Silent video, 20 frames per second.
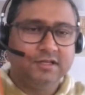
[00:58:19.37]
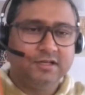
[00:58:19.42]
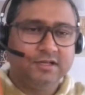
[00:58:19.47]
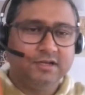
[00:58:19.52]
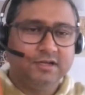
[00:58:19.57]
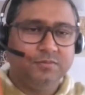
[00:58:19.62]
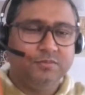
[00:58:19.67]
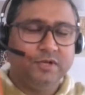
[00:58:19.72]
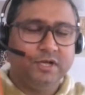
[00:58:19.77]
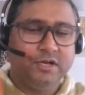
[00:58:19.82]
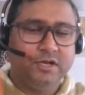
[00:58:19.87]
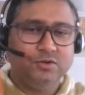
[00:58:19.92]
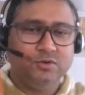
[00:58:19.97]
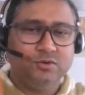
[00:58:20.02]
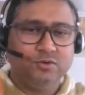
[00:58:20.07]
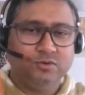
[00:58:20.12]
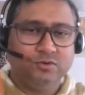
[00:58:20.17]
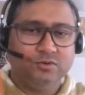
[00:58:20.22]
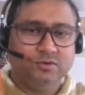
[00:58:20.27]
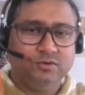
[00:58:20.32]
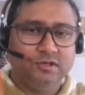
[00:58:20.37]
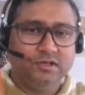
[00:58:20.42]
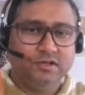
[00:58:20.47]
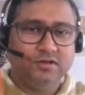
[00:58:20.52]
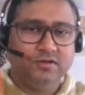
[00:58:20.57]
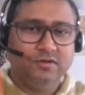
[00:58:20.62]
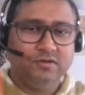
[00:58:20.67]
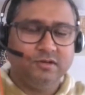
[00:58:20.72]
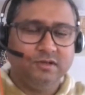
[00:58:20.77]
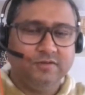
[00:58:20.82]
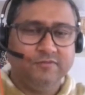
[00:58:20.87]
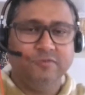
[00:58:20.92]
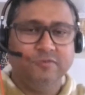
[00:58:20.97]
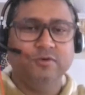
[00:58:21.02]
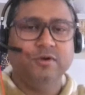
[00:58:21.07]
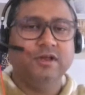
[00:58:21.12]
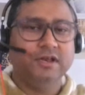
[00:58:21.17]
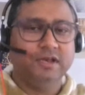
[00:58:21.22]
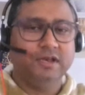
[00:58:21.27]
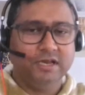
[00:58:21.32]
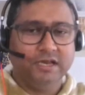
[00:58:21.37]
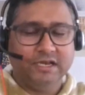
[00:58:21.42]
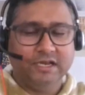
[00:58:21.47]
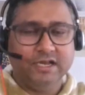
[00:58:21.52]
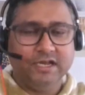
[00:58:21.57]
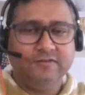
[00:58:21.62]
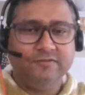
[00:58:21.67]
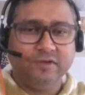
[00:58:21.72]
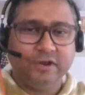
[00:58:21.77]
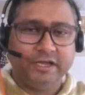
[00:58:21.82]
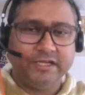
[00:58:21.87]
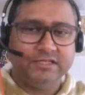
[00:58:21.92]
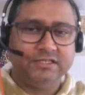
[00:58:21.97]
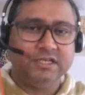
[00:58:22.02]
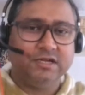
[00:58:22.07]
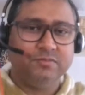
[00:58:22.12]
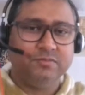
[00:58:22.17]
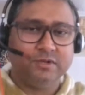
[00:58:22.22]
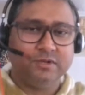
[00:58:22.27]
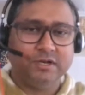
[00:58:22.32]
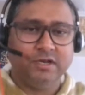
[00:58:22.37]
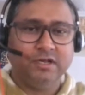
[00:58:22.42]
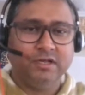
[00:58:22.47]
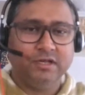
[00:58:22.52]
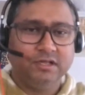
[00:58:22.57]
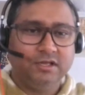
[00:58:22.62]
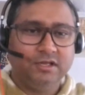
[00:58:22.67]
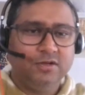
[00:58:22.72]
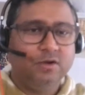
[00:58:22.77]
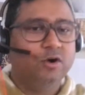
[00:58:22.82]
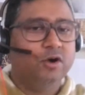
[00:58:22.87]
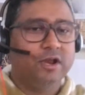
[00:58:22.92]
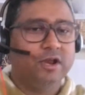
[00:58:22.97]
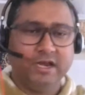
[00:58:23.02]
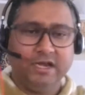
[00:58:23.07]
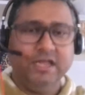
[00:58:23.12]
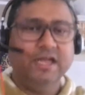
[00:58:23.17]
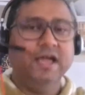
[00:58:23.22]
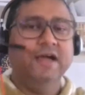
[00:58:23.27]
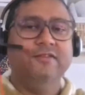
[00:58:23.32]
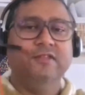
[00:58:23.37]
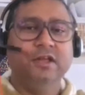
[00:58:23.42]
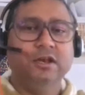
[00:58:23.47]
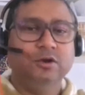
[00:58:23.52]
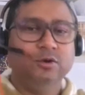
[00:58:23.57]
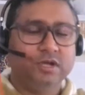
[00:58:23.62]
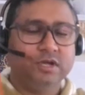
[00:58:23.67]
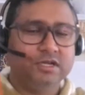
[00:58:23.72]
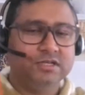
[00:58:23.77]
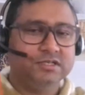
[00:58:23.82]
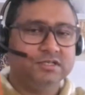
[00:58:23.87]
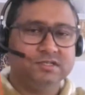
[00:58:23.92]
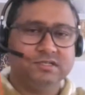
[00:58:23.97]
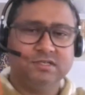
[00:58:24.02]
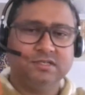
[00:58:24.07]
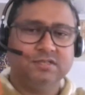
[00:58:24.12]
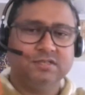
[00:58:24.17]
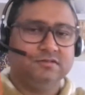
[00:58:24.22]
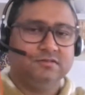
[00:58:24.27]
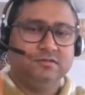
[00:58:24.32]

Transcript: compared to, if you are in India, for example, or any other locations.